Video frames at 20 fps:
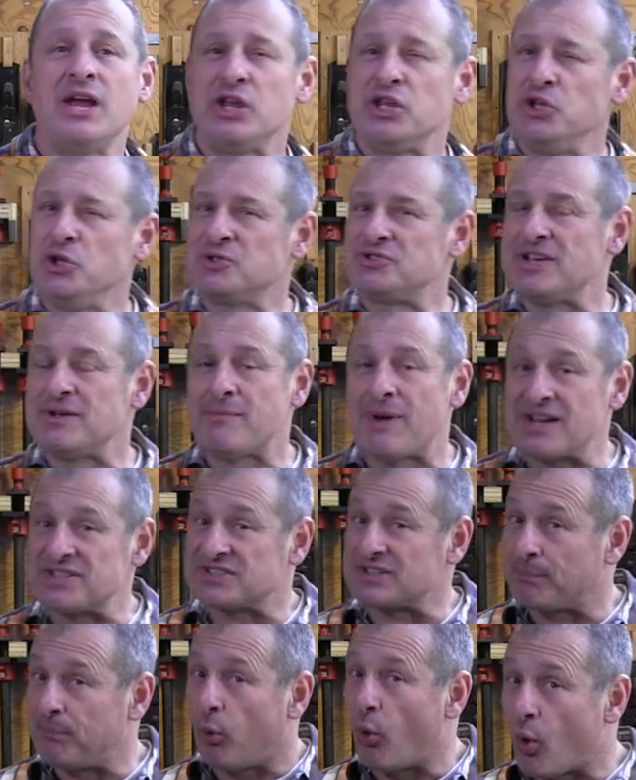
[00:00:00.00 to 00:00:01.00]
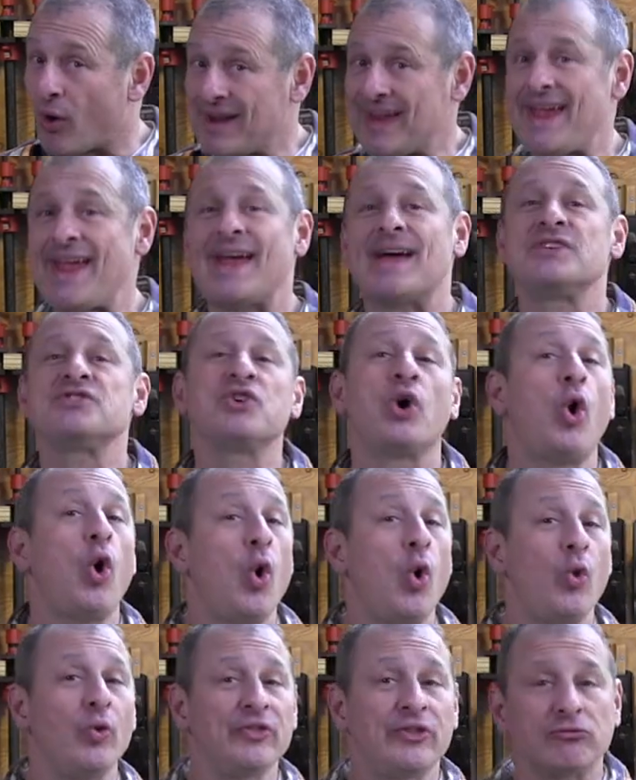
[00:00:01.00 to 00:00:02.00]
using my support hand to
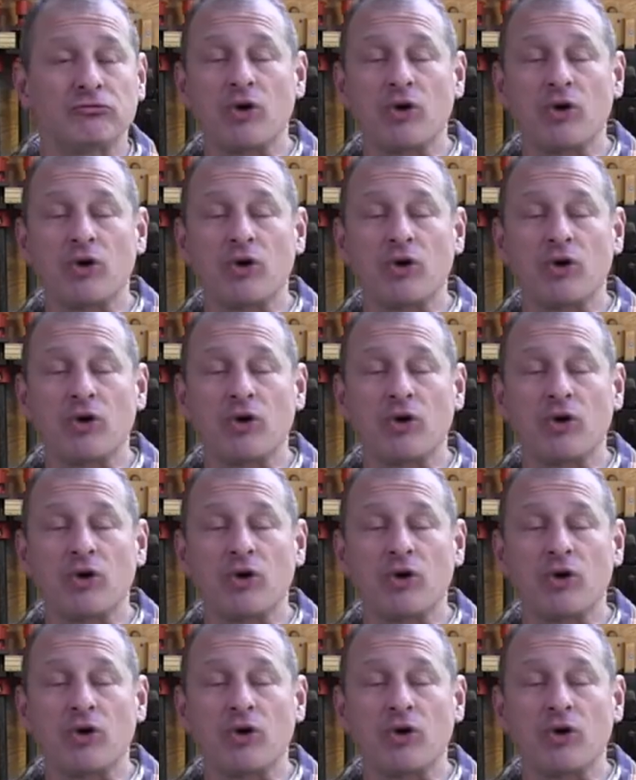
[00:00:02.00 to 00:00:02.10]
hold the